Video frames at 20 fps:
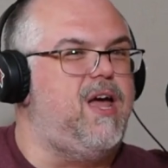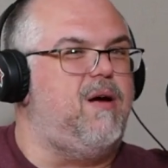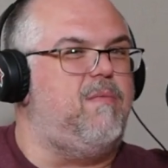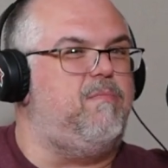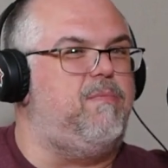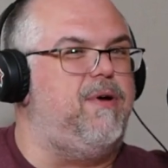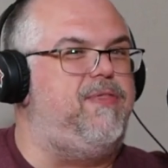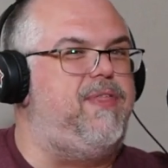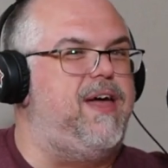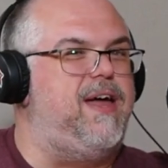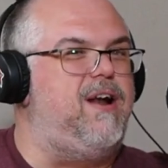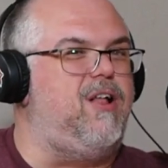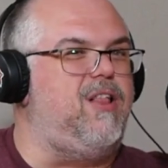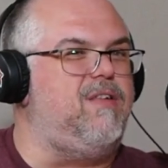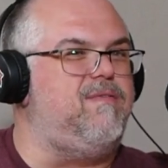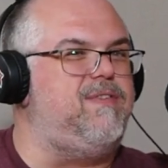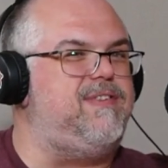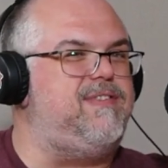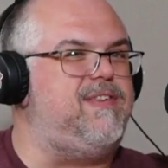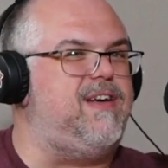But then all
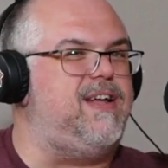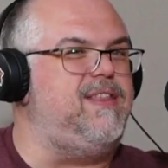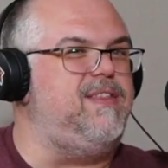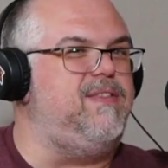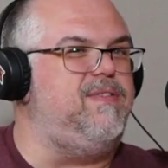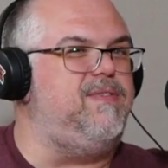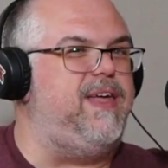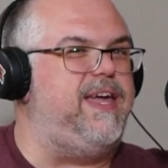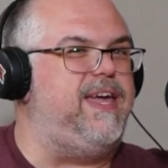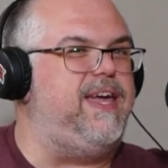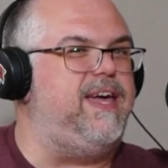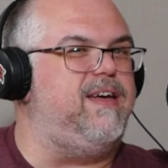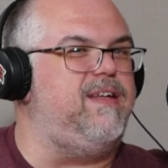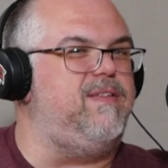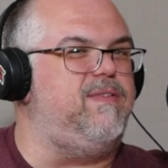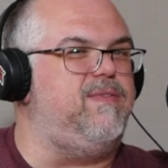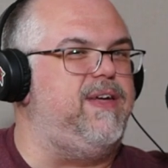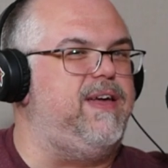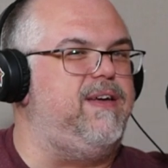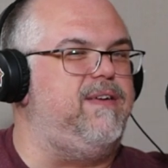of a sudden they
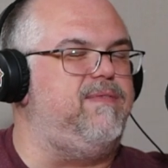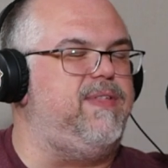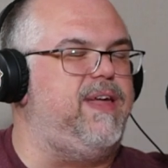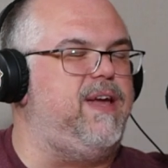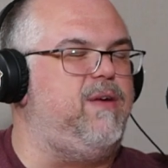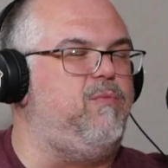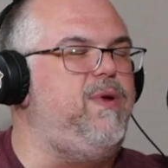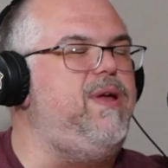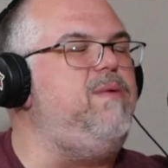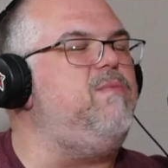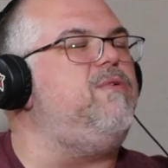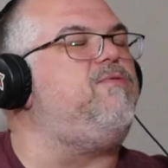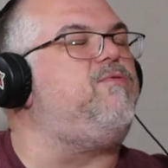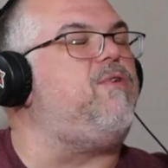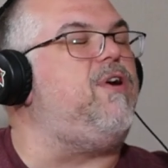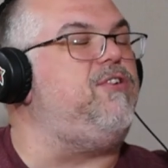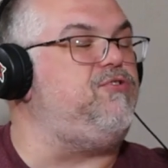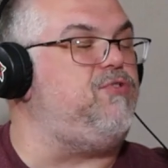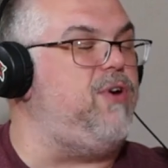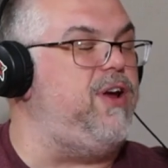meet with
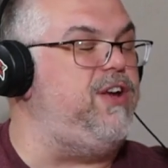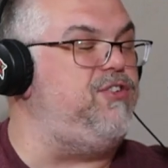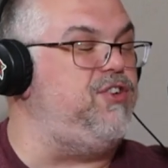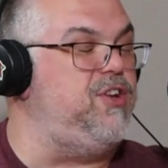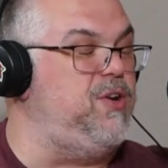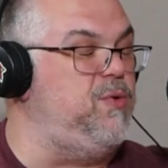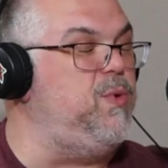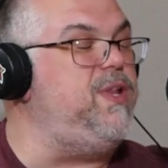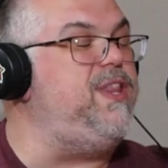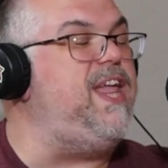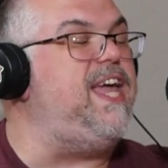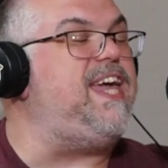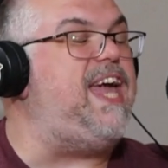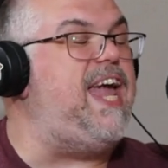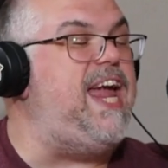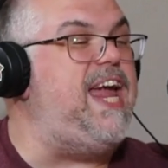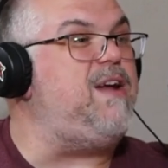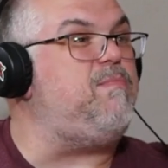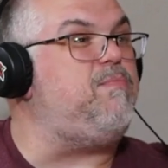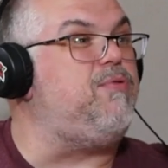frustration when they
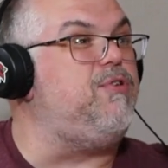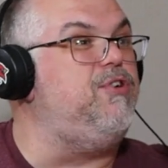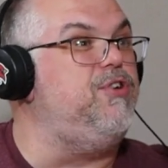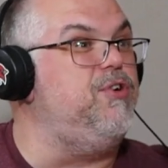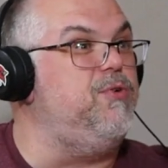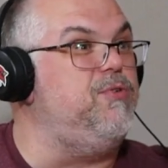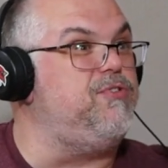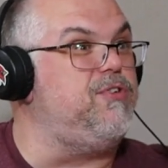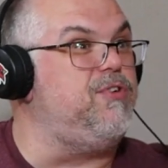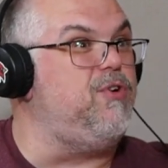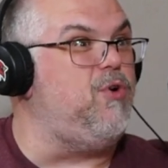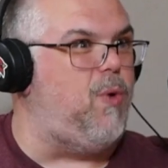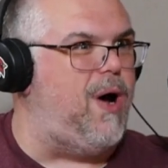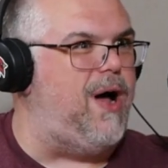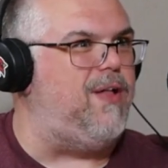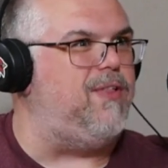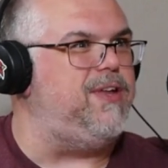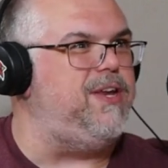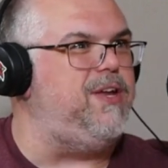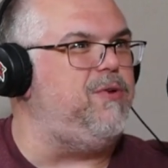can't produce
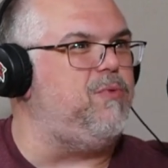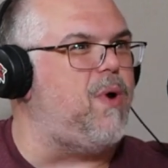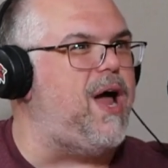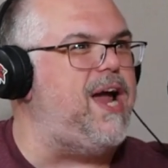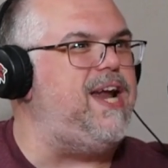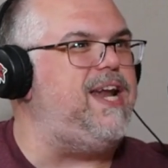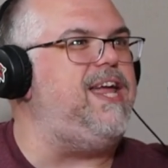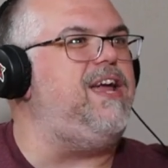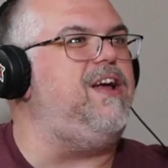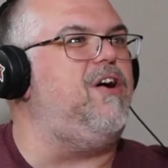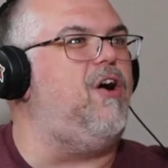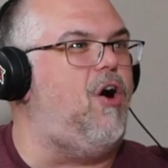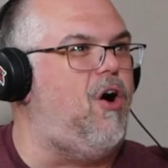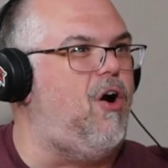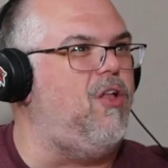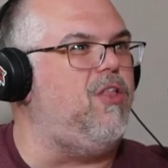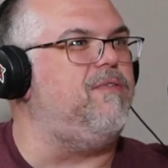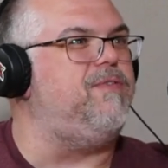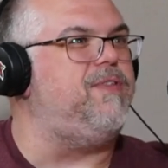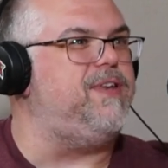quality writing
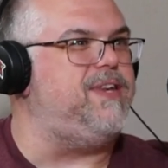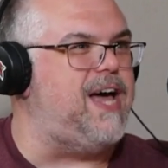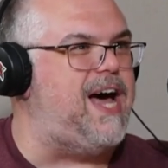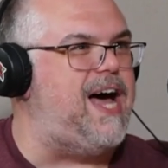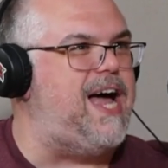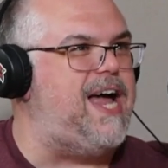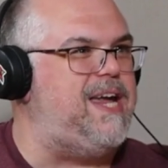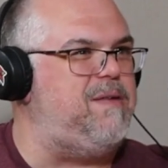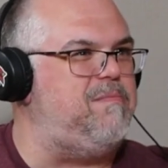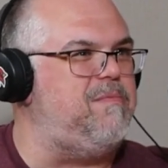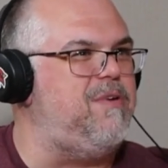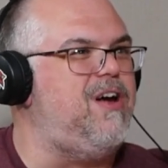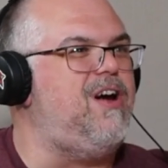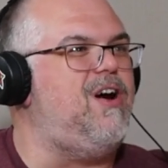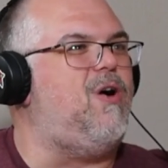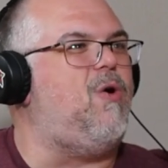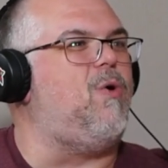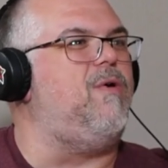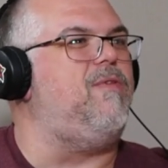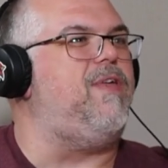all of the time,
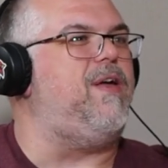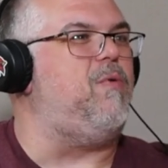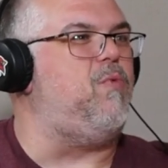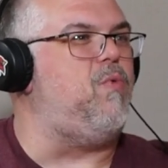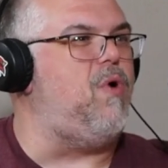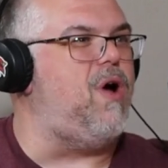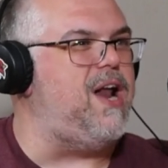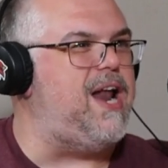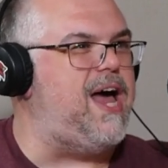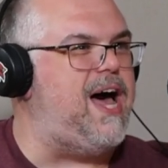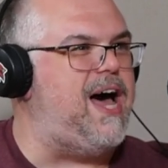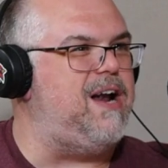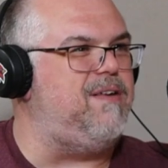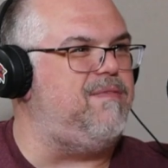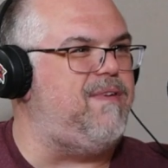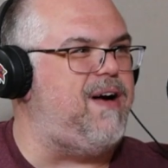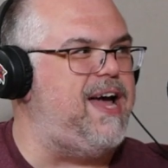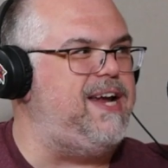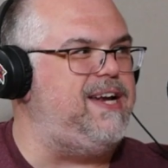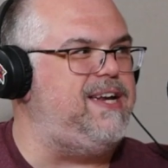or they run out
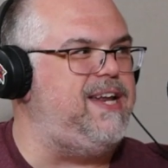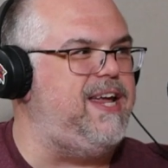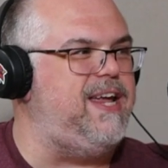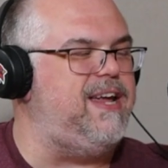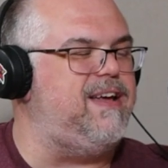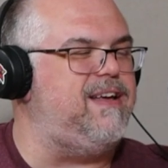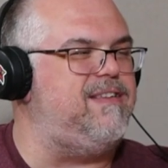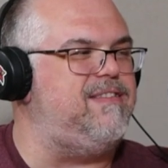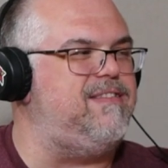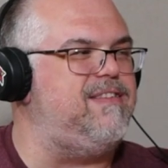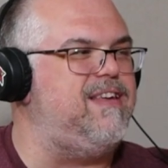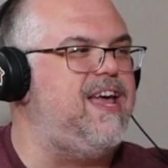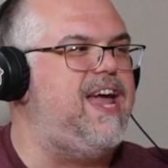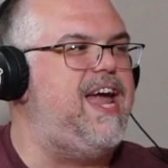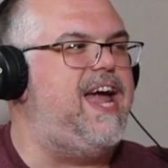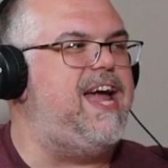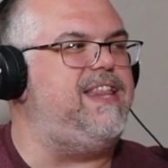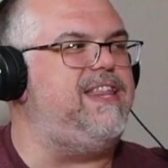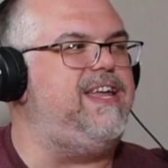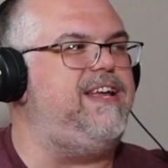of ideas,
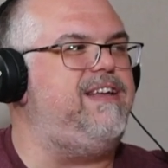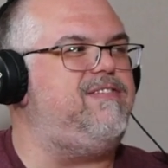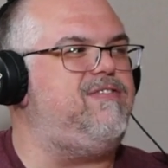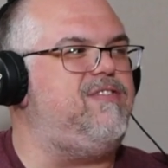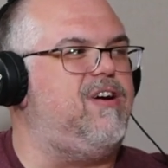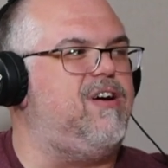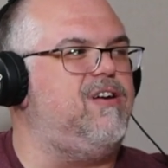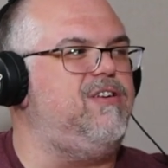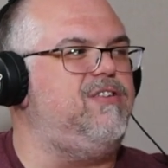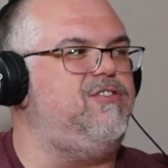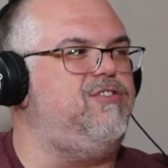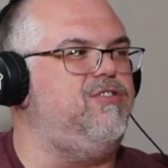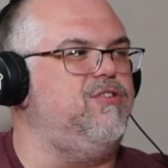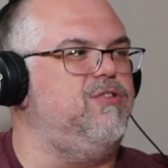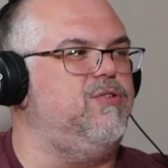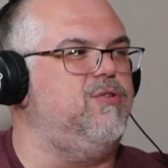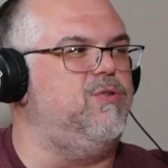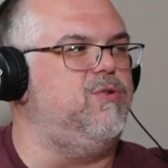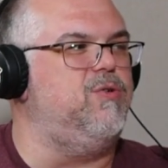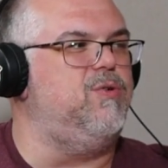and they start
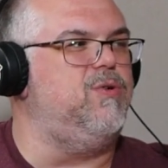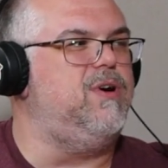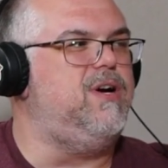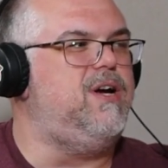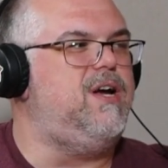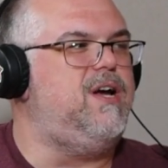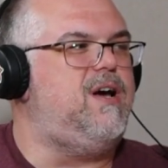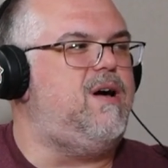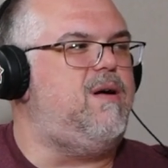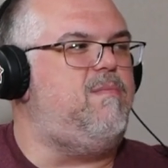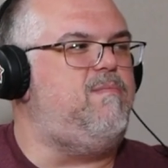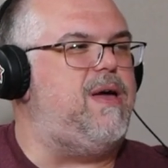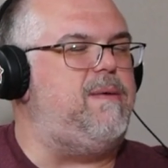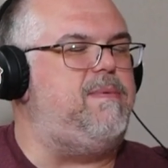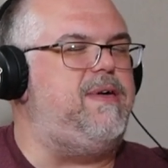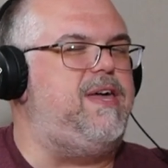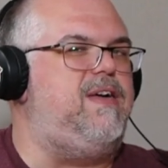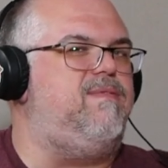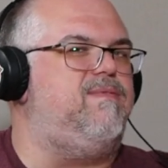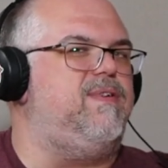to
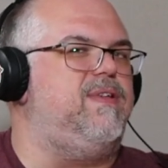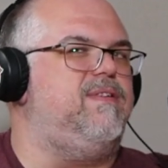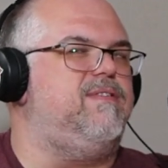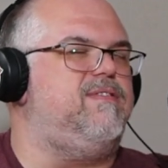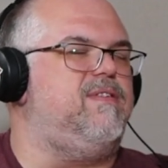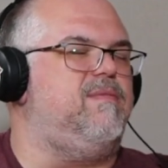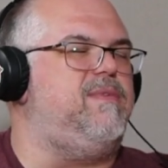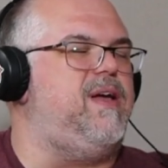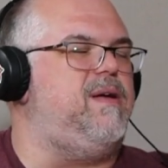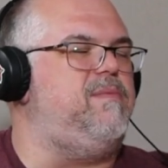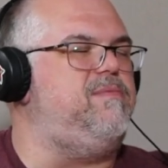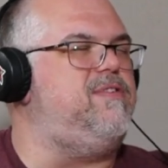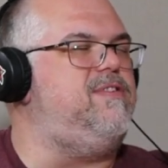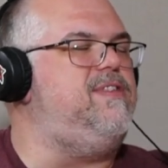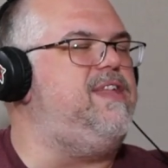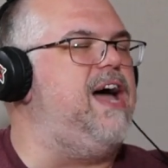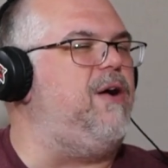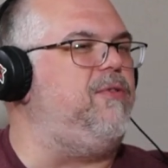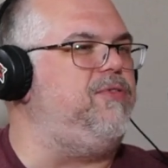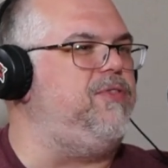maybe even sometimes
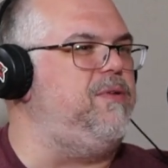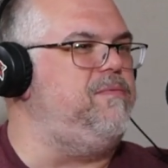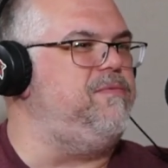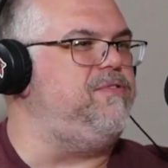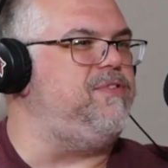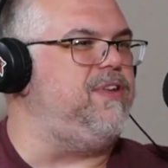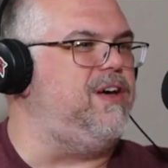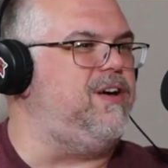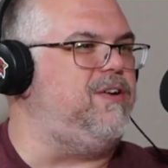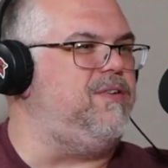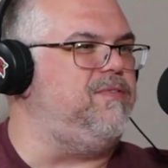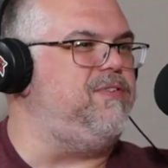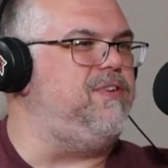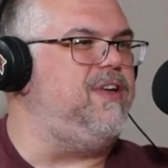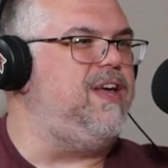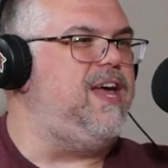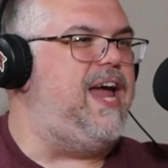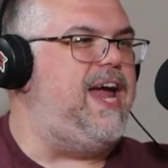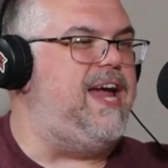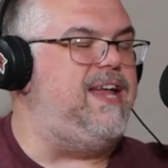doubt themselves.
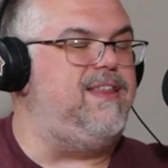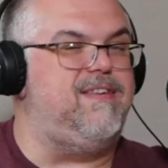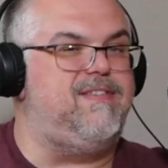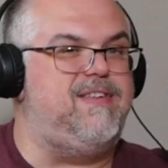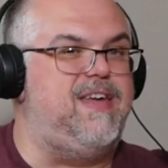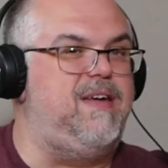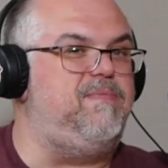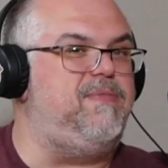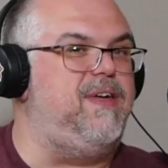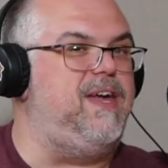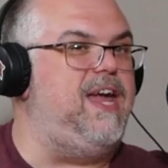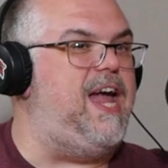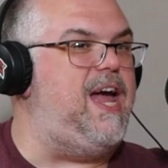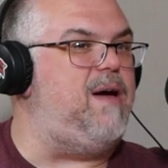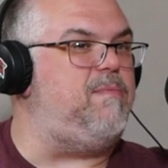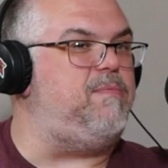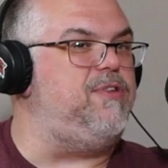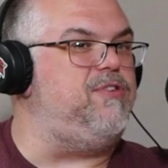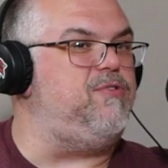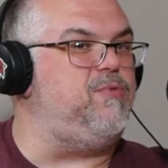And the same thing
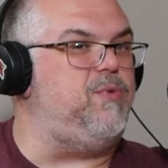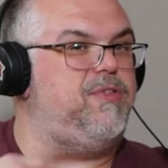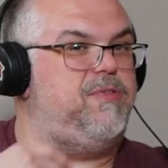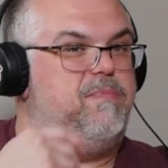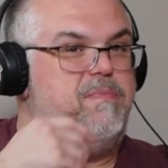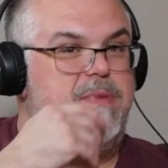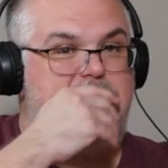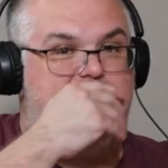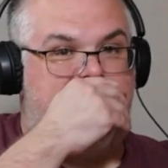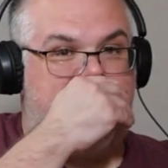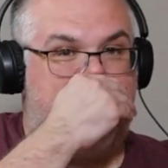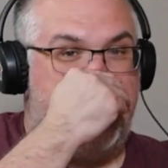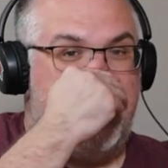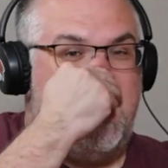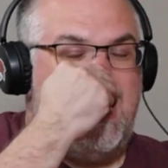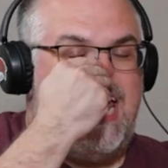happens with me.